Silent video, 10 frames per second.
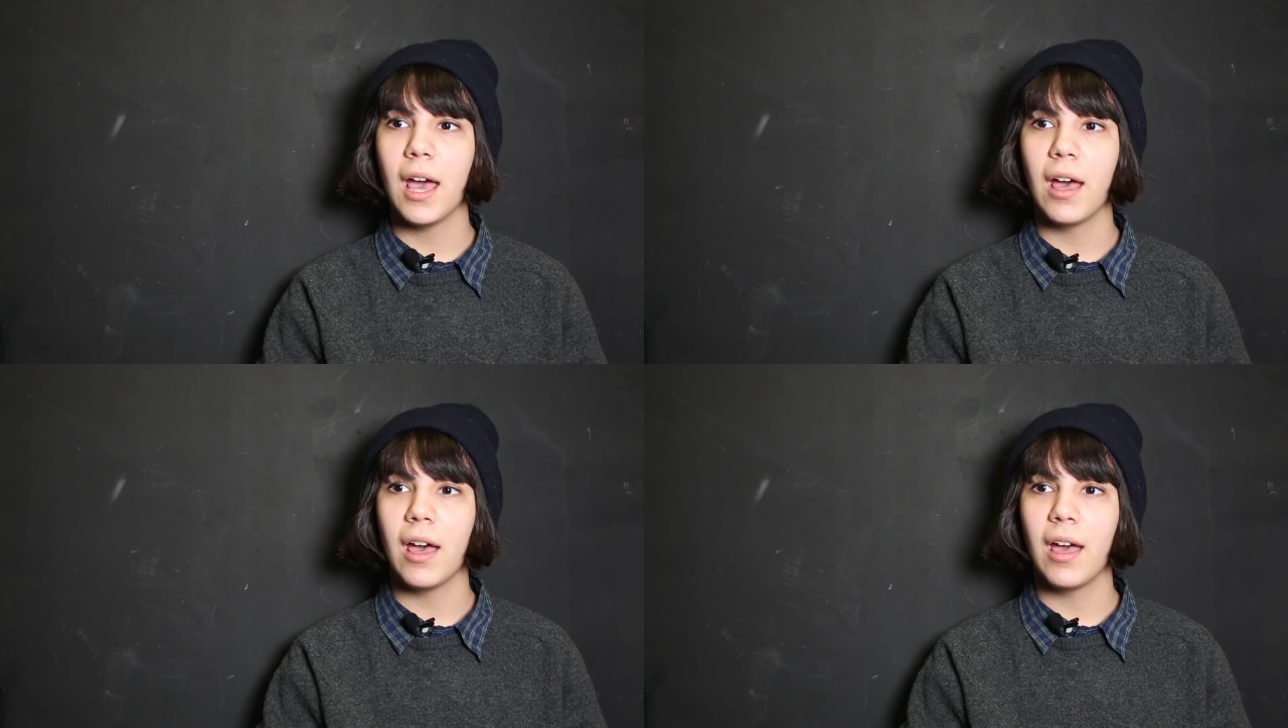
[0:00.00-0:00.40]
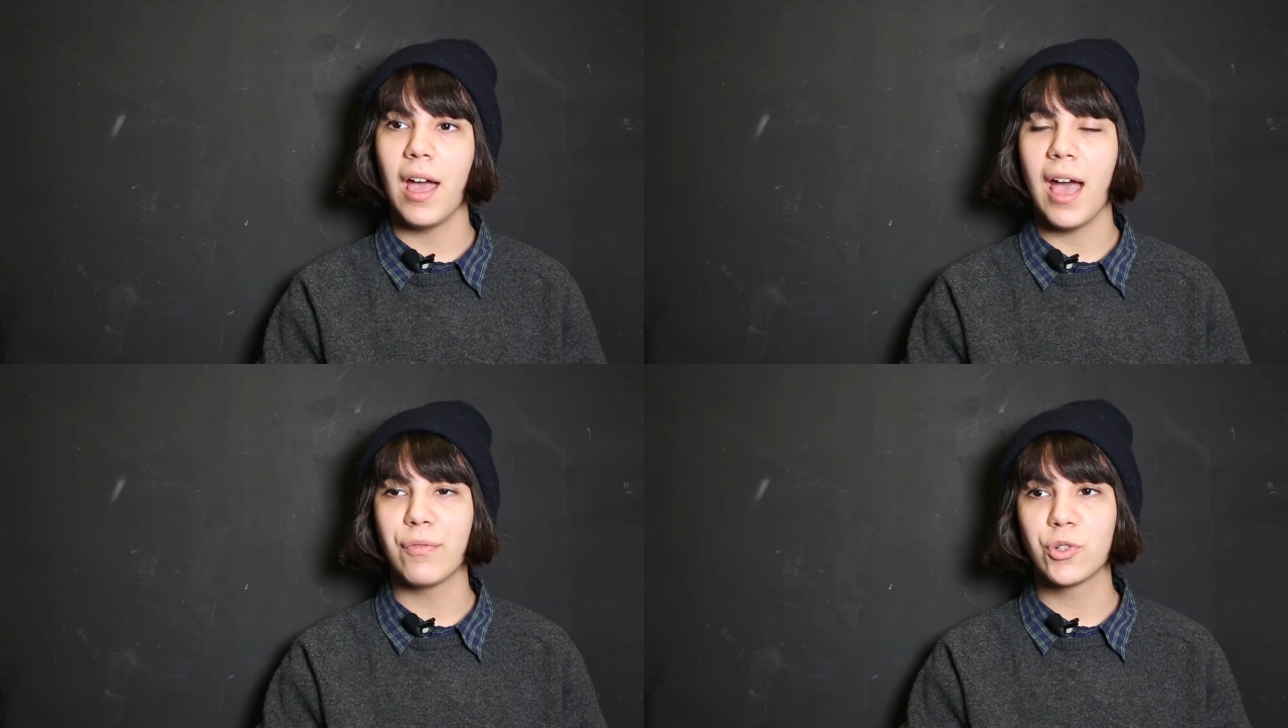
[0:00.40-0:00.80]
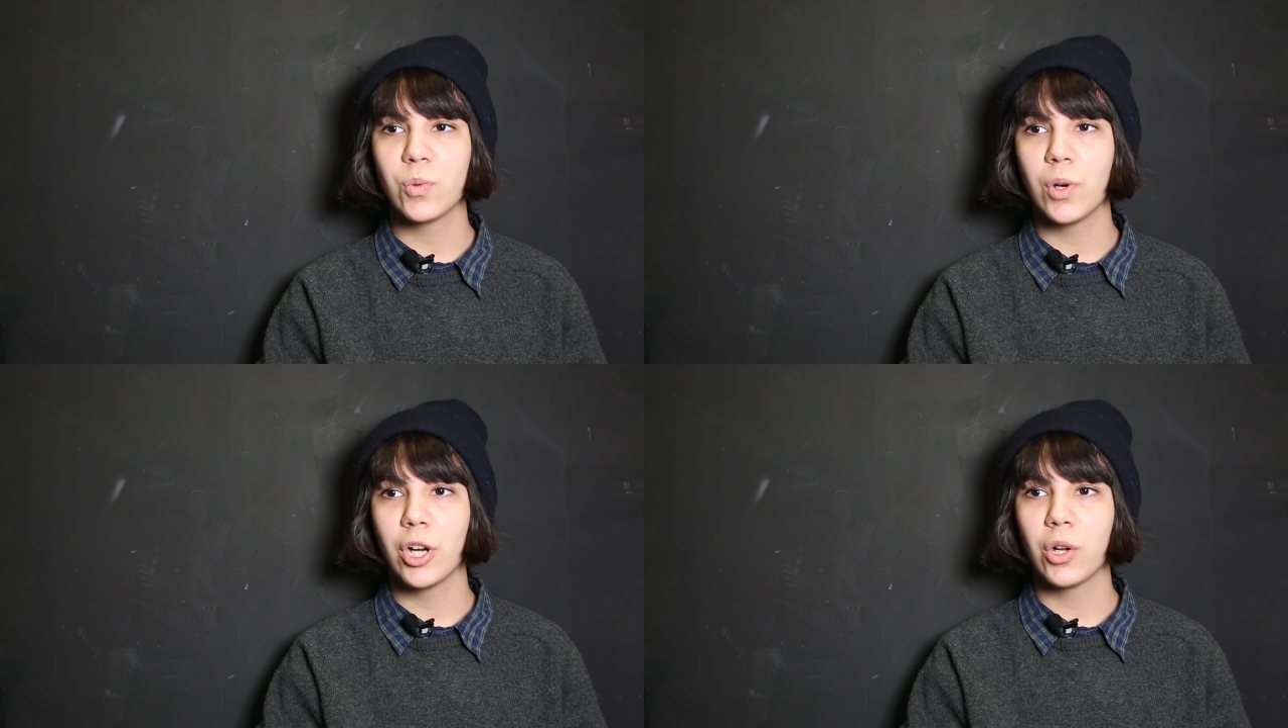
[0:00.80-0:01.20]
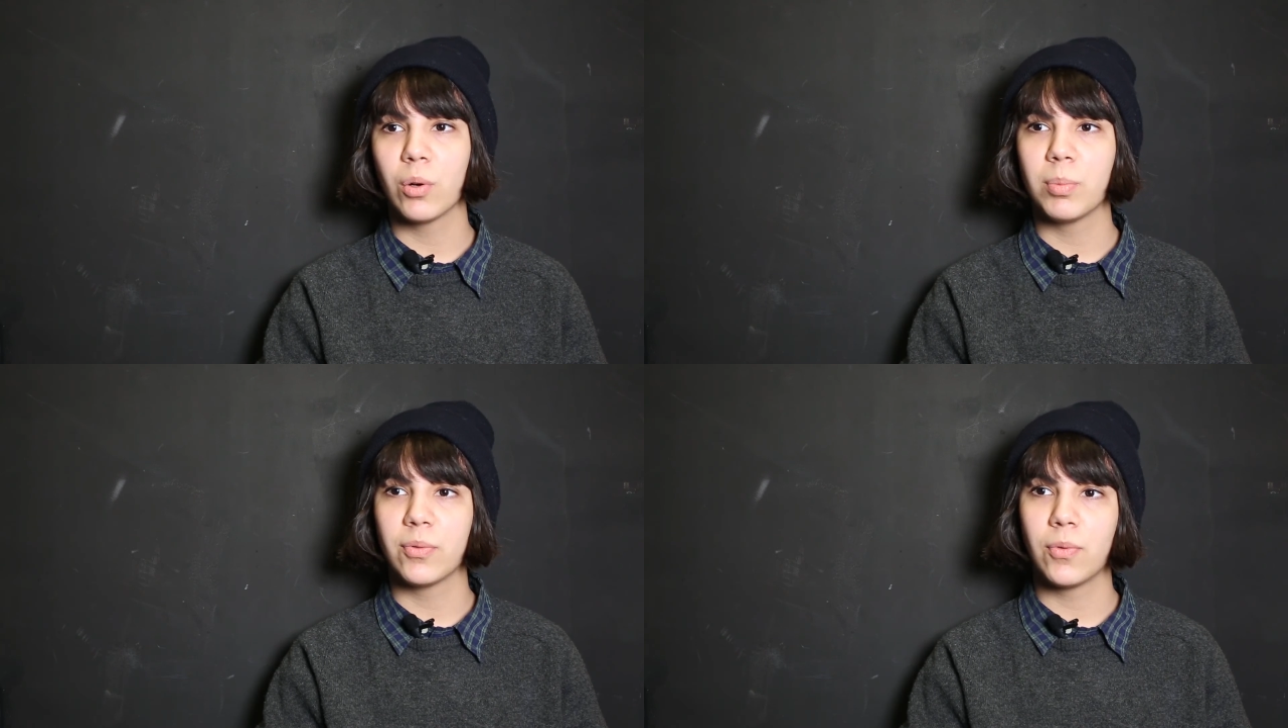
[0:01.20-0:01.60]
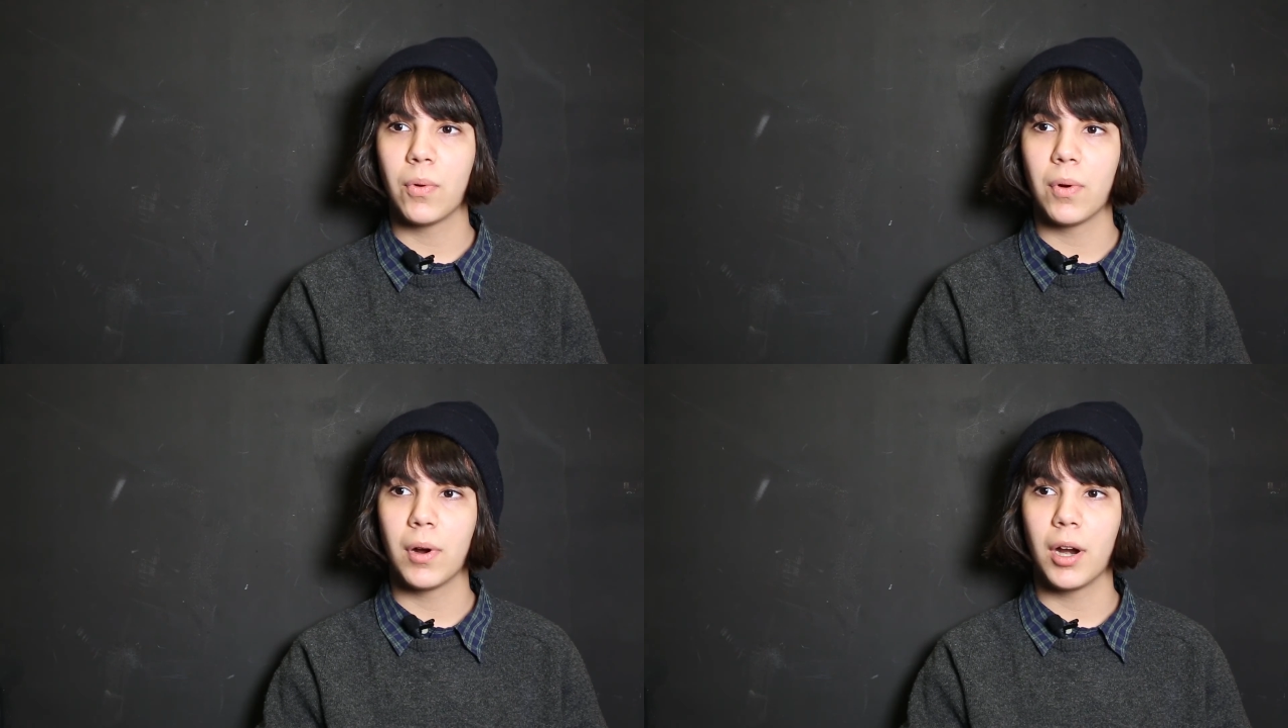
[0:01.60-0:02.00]
after work or
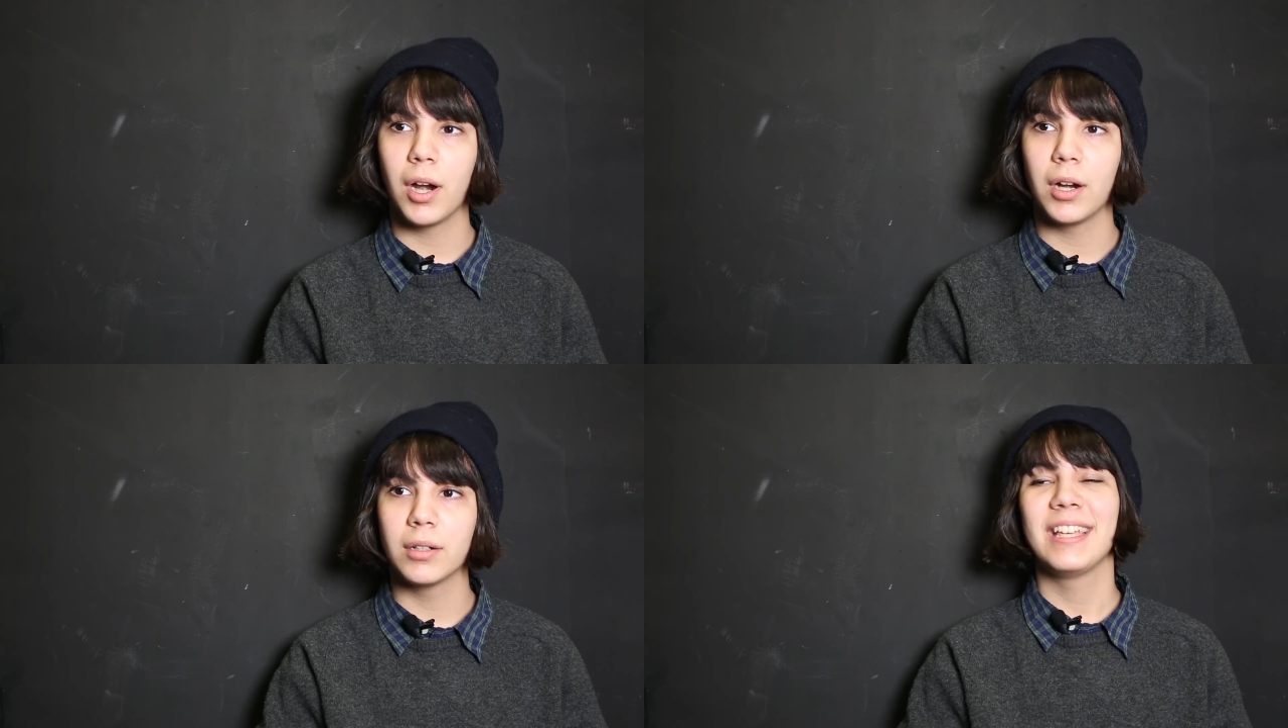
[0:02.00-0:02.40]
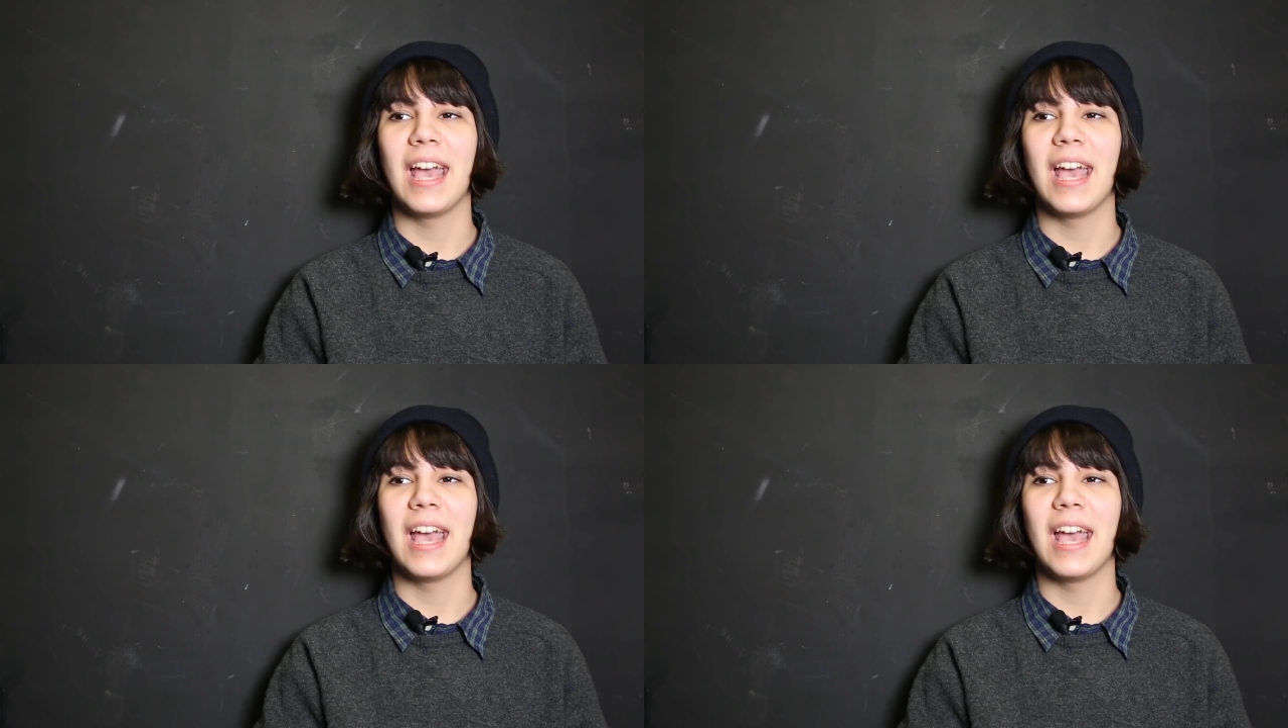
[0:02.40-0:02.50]
before.